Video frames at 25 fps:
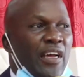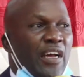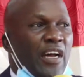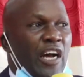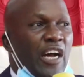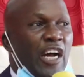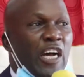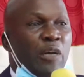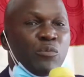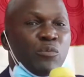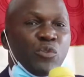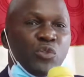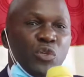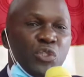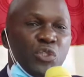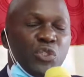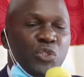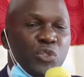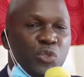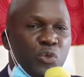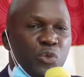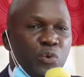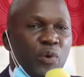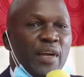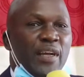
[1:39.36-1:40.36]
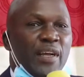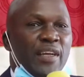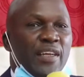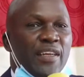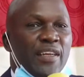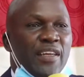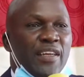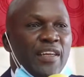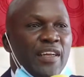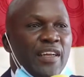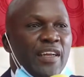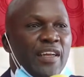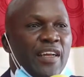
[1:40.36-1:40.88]
I'm so sure
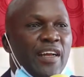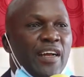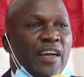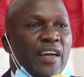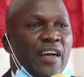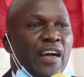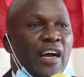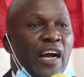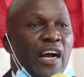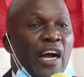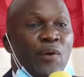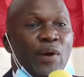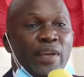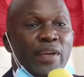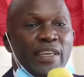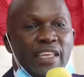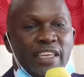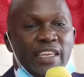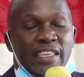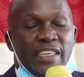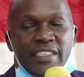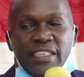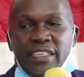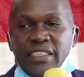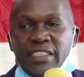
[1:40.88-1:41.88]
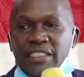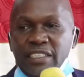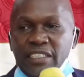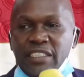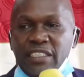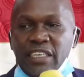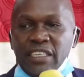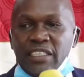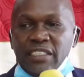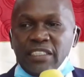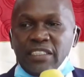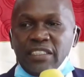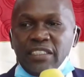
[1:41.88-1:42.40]
our diligent
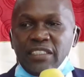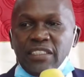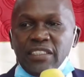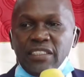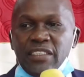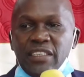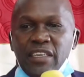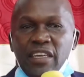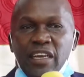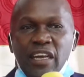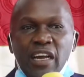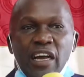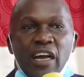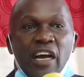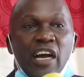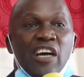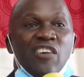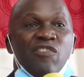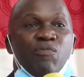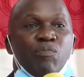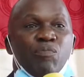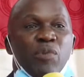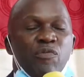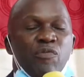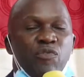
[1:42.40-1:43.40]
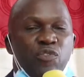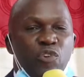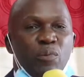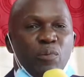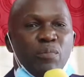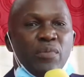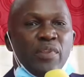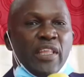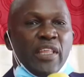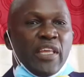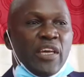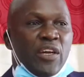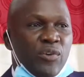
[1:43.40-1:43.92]
teachers have
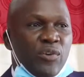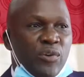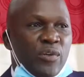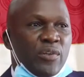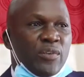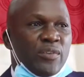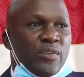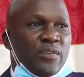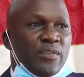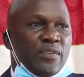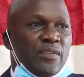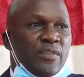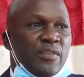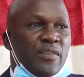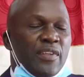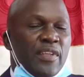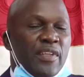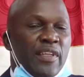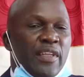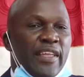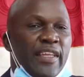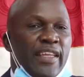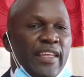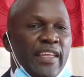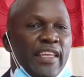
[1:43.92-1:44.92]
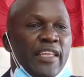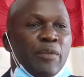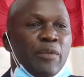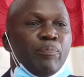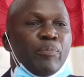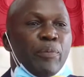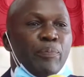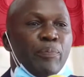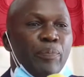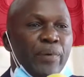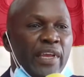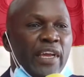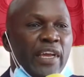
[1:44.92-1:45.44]
performed their role in
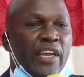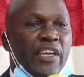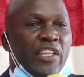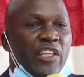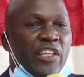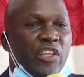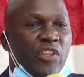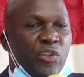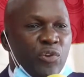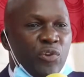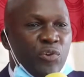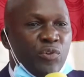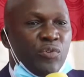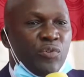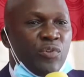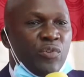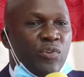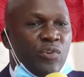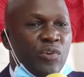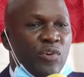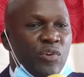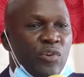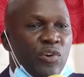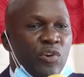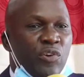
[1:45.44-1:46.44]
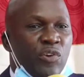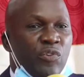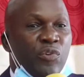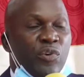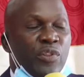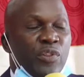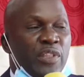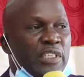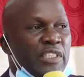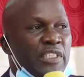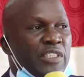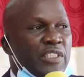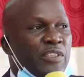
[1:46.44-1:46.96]
preparing you for
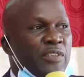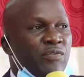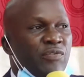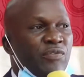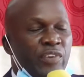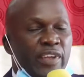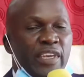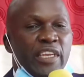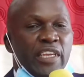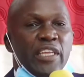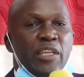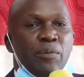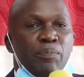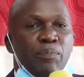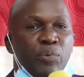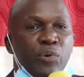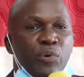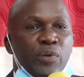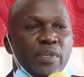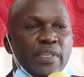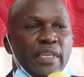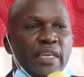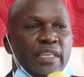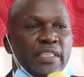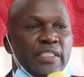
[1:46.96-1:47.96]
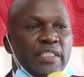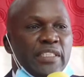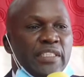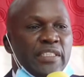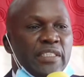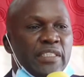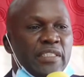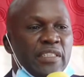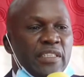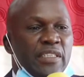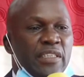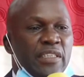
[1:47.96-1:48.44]
this very important